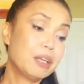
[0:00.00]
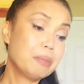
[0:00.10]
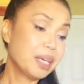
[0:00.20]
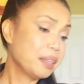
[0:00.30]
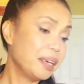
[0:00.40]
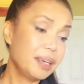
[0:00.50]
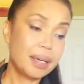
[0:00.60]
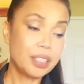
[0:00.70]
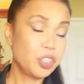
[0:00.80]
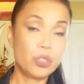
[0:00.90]
my day
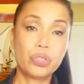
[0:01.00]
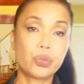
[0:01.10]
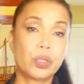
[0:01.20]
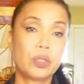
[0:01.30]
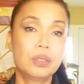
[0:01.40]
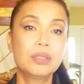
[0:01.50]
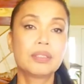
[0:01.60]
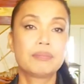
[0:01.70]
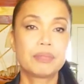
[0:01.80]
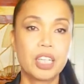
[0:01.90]
as usual.
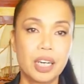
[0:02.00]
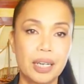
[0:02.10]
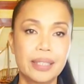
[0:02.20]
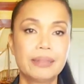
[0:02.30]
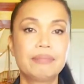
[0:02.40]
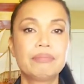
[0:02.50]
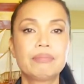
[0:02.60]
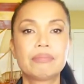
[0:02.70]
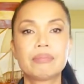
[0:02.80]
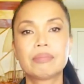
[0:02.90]
God,
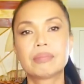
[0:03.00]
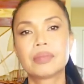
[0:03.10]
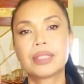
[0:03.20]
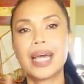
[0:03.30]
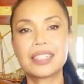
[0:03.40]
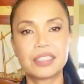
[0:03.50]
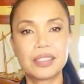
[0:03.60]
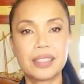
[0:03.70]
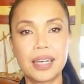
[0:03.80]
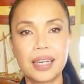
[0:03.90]

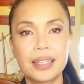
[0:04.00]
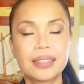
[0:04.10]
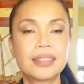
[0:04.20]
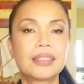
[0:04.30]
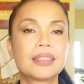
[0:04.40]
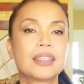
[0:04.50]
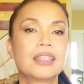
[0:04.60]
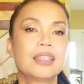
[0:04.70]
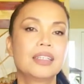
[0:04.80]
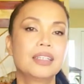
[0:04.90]
exercise,
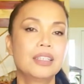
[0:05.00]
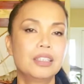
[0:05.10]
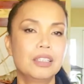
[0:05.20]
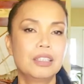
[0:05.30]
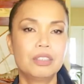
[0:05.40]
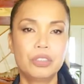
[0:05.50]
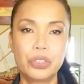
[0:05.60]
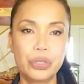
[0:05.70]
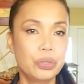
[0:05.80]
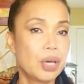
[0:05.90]

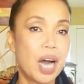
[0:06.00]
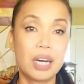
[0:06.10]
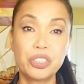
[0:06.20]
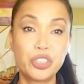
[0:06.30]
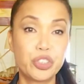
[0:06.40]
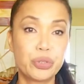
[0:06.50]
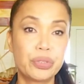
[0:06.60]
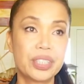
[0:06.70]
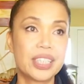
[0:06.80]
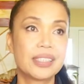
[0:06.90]
do house
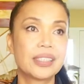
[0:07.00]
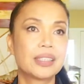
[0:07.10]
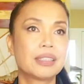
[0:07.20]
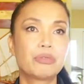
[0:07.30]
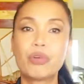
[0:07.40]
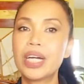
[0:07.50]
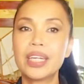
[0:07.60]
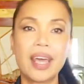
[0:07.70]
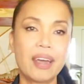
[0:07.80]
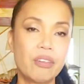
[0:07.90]
chores, run
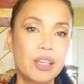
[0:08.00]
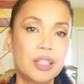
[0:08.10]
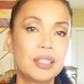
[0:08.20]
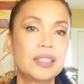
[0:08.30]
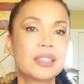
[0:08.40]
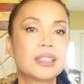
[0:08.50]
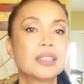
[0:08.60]
errands,